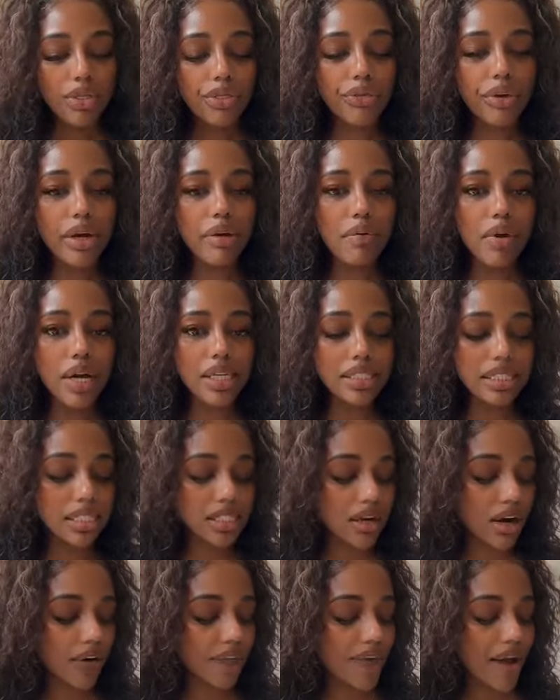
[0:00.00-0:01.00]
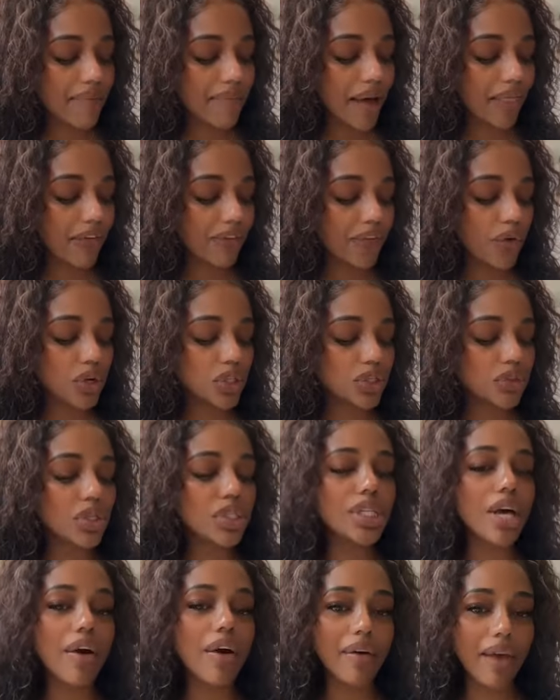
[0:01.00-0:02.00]
Three of Wands is clarified by the Four of
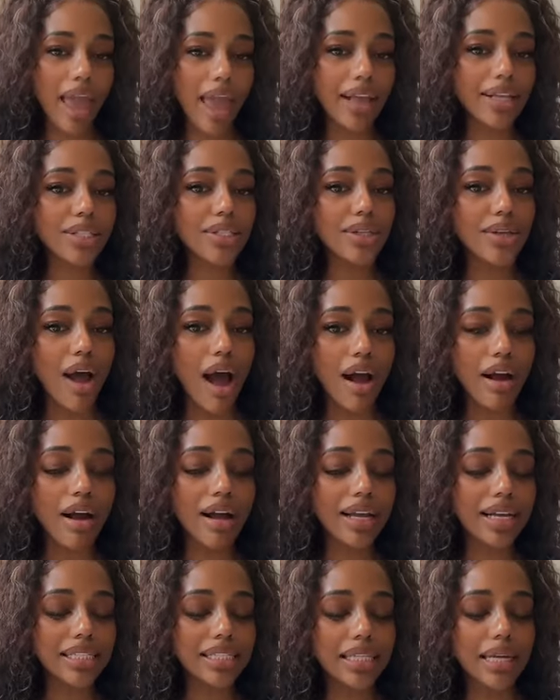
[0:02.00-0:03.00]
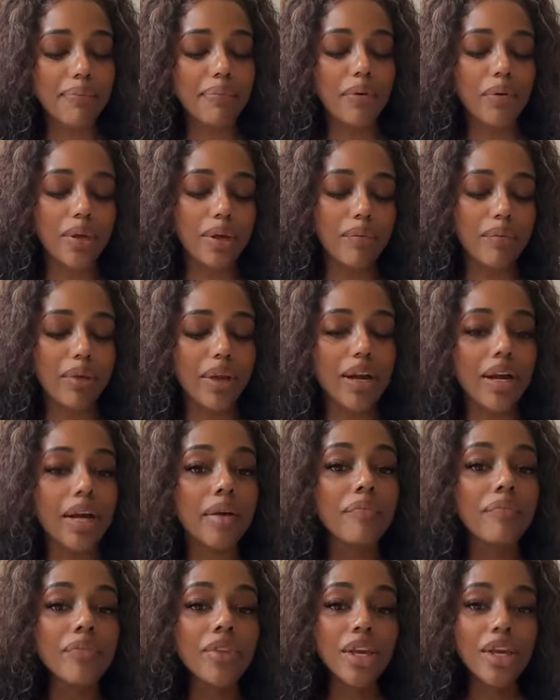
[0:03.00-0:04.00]
Swords. Okay, so y'all gonna get to the point
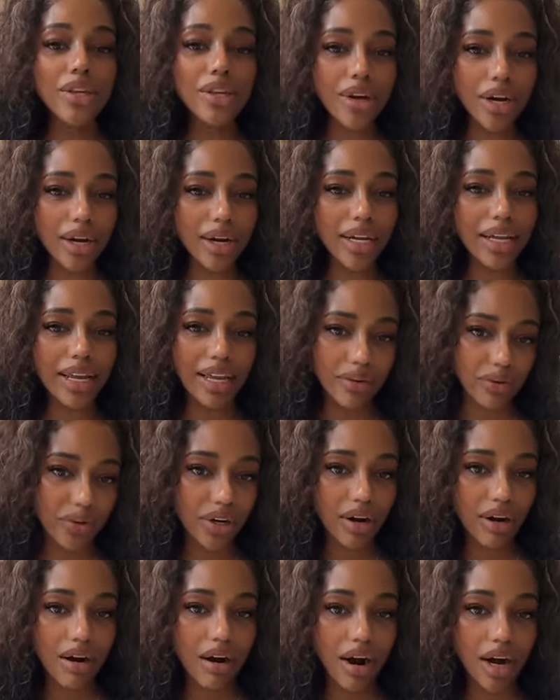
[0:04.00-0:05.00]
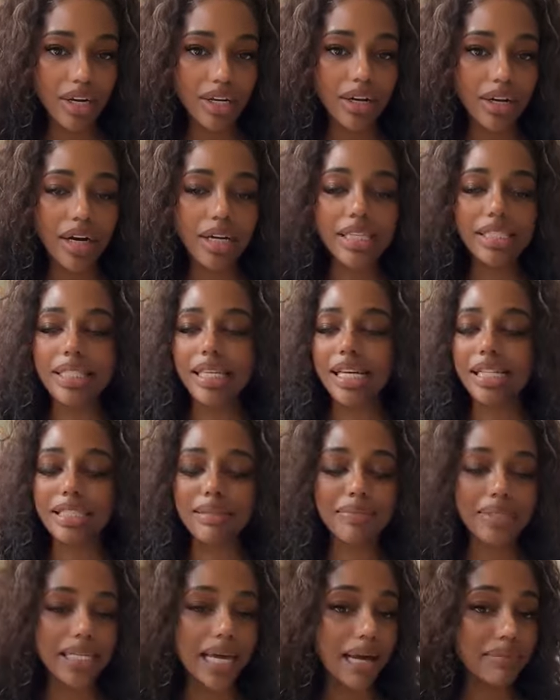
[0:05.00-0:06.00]
where you're gonna heal your heart. You're gonna take
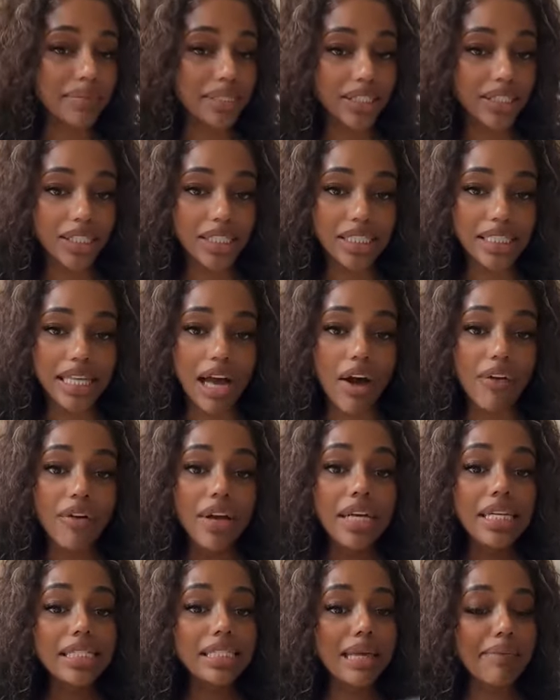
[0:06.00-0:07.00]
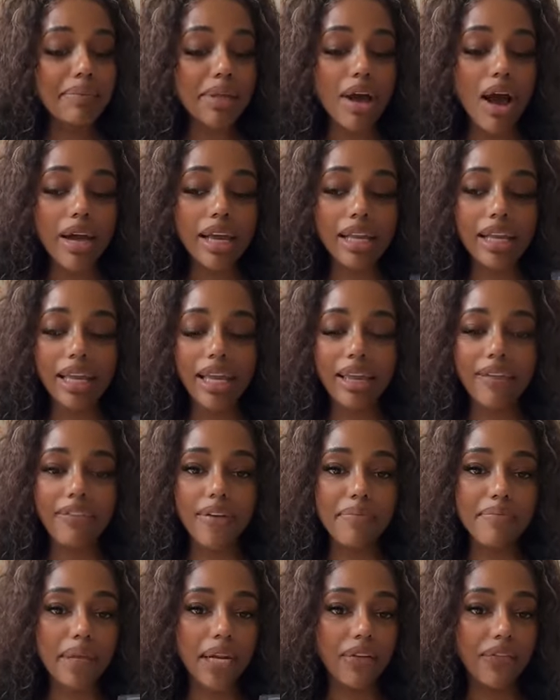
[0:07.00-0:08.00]
some time to yourself. Some of y'all can
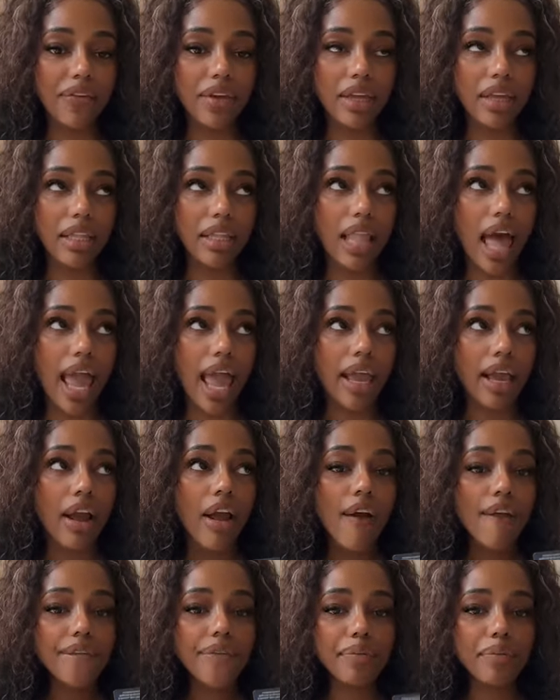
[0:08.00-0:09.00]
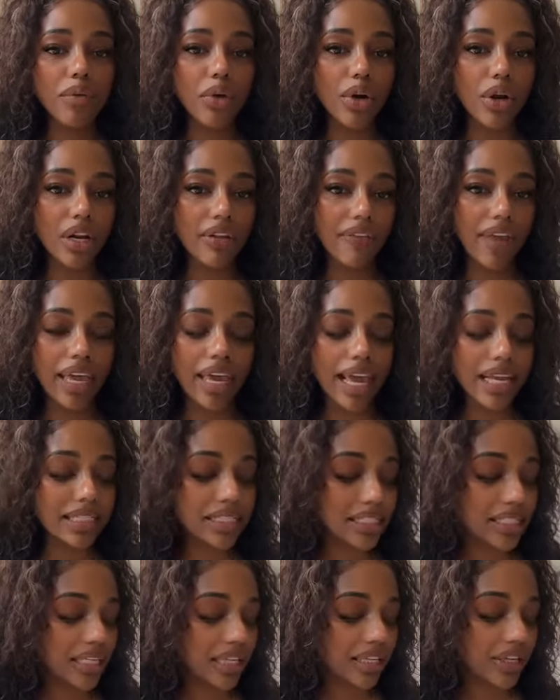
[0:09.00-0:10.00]
even benefit like from going on a
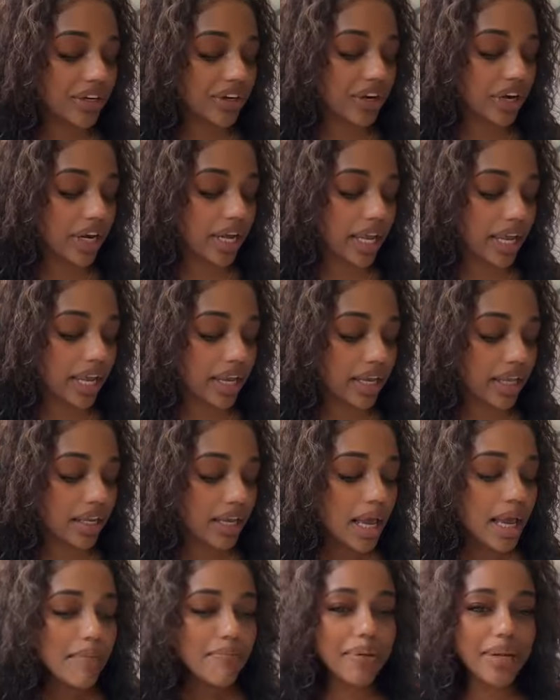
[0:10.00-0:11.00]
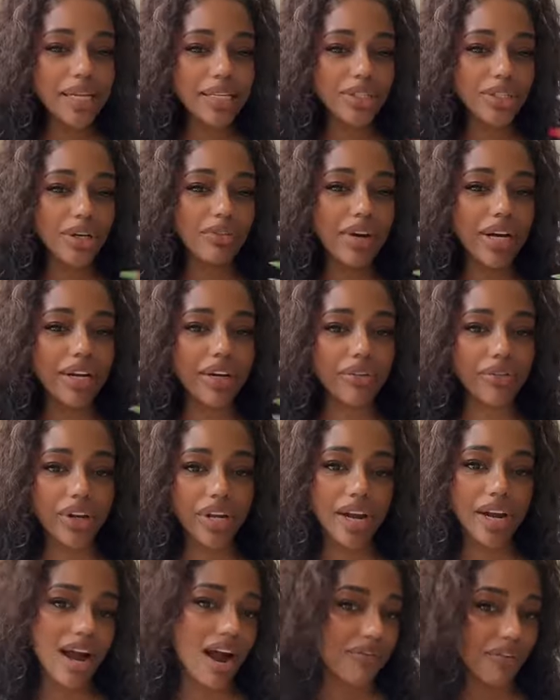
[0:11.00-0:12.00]
vacation to clear your head. But you're ready to
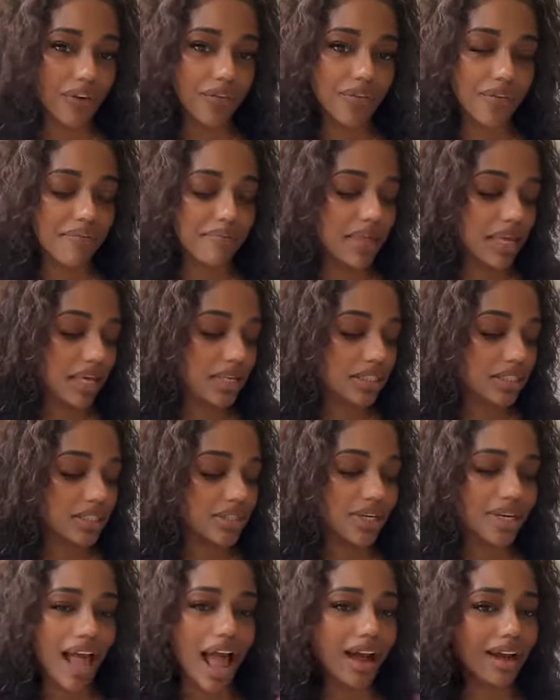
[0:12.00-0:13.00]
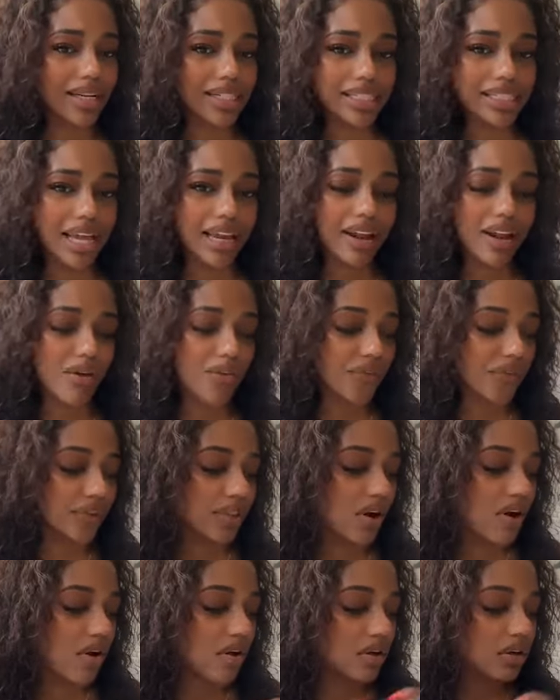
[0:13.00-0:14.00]
recover from this. You're not gonna stay down for
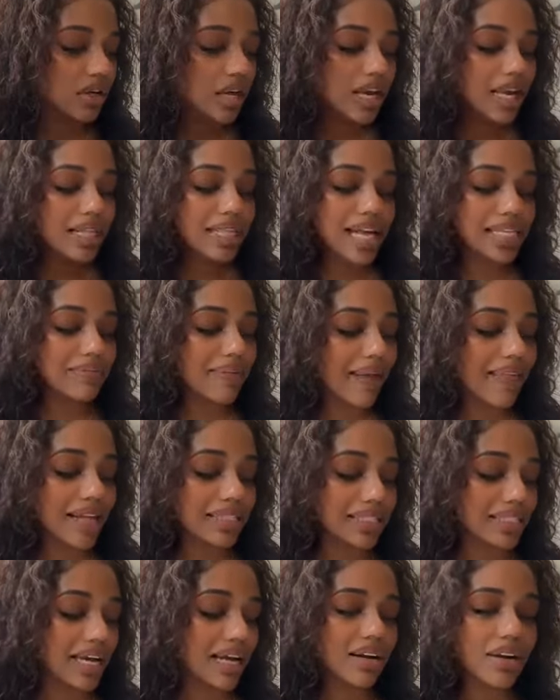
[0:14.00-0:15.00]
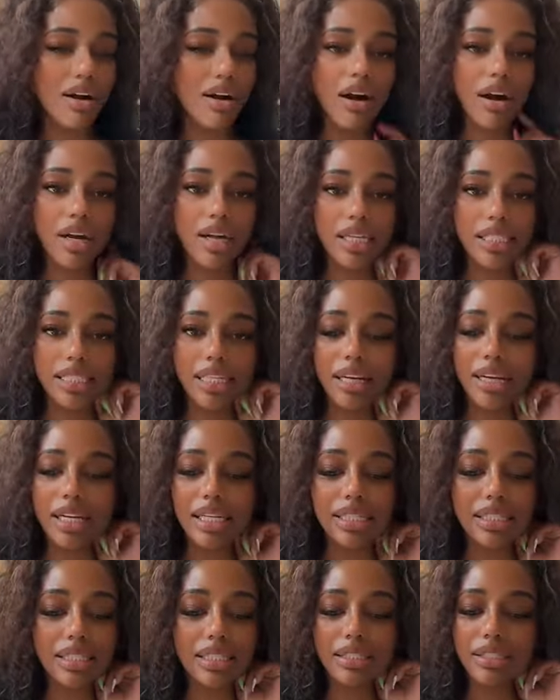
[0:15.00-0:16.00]
long. That's why that Sun card is here.
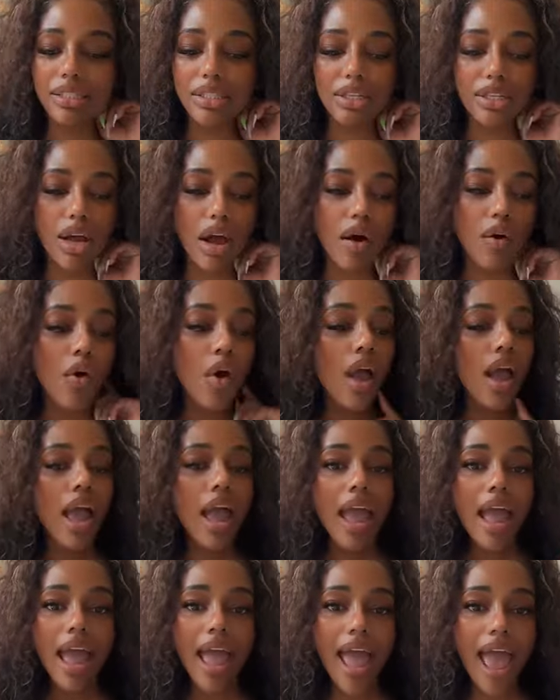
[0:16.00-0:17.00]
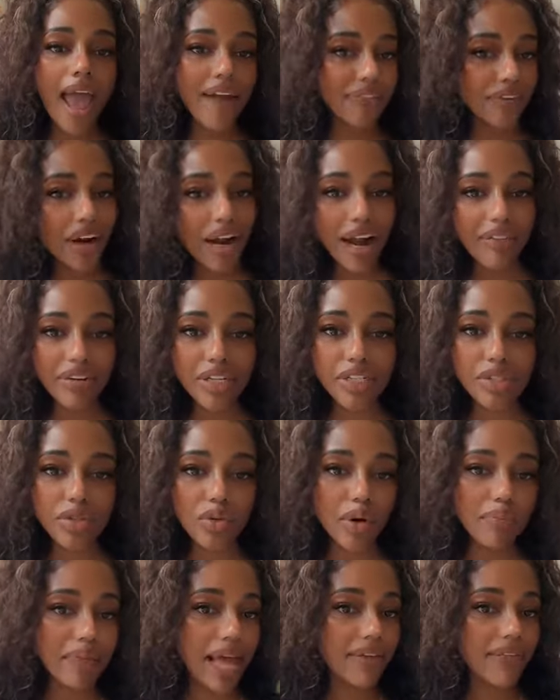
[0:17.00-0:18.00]
Cause you know, after every
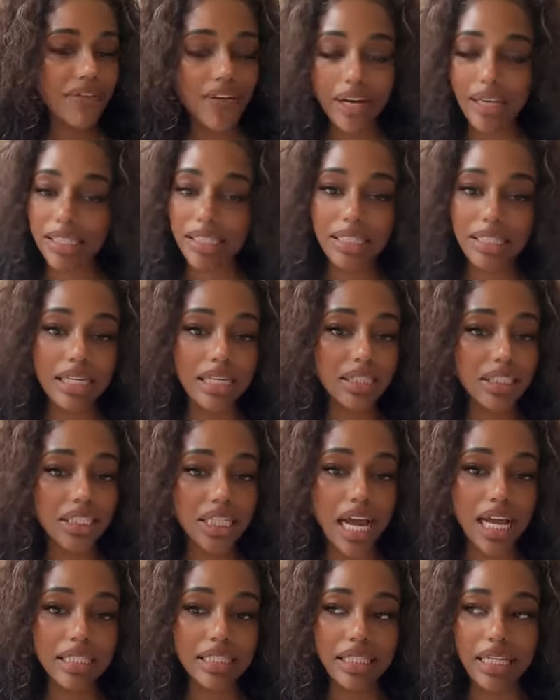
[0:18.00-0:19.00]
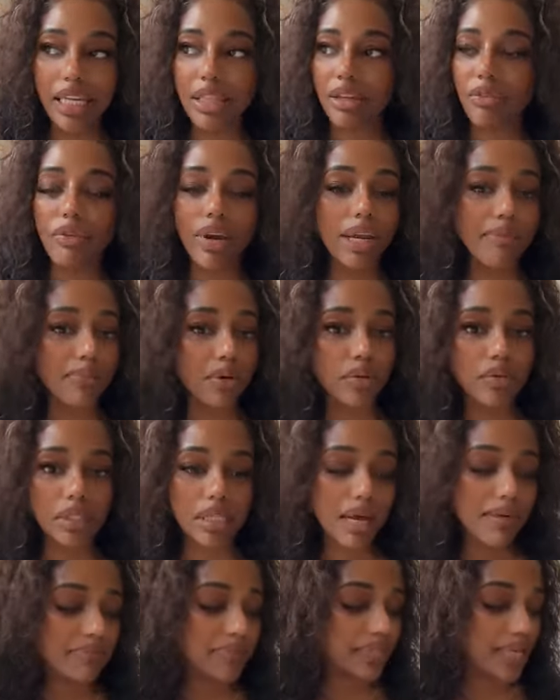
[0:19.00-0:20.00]
storm, that fucking sun shines again. The rainbows
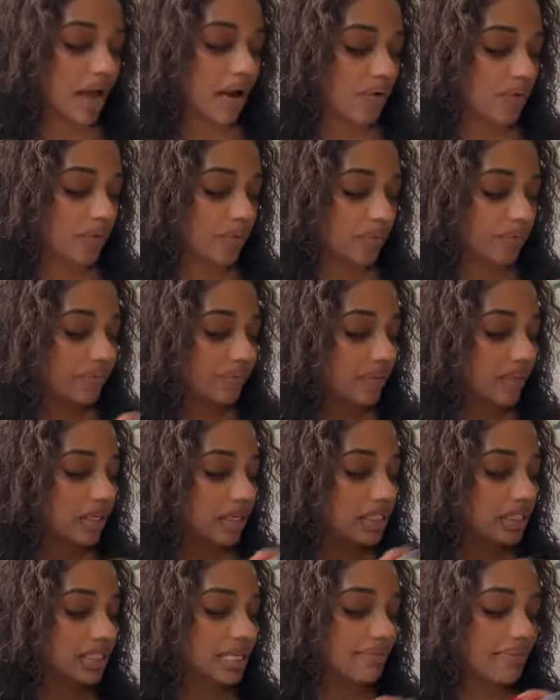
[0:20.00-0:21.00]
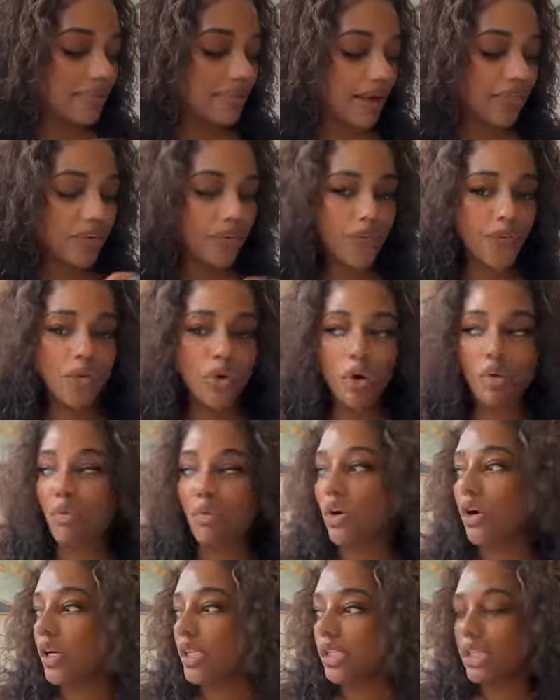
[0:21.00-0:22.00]
comes out. Tell me about the Four
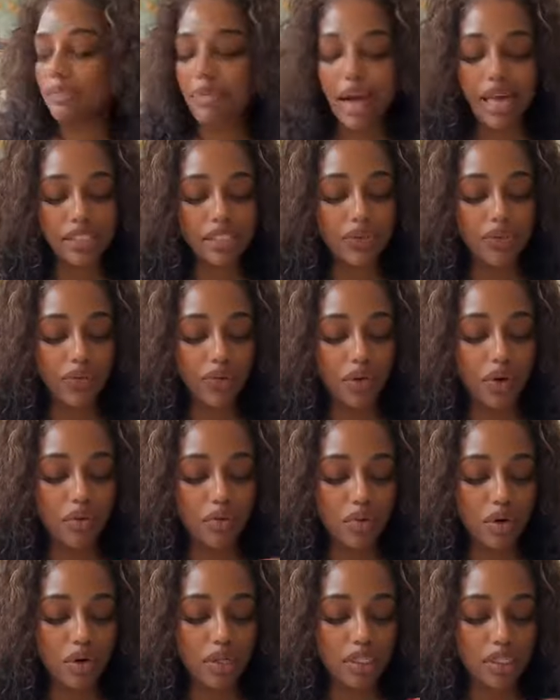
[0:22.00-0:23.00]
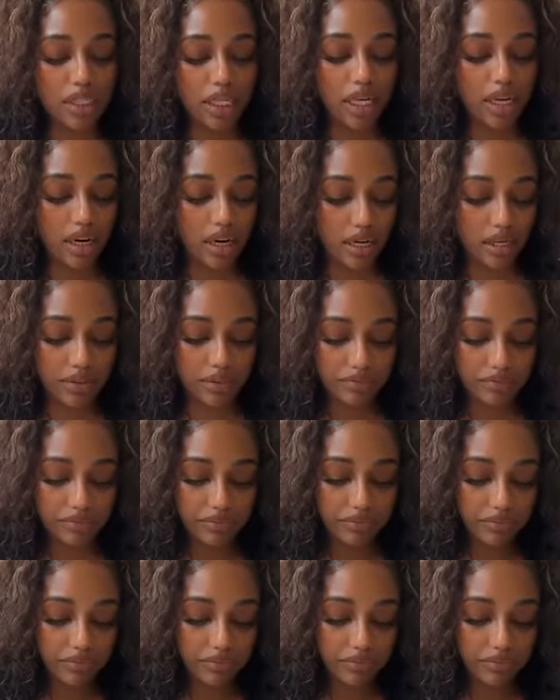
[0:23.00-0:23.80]
of Wands. Why is the Four of Wands here?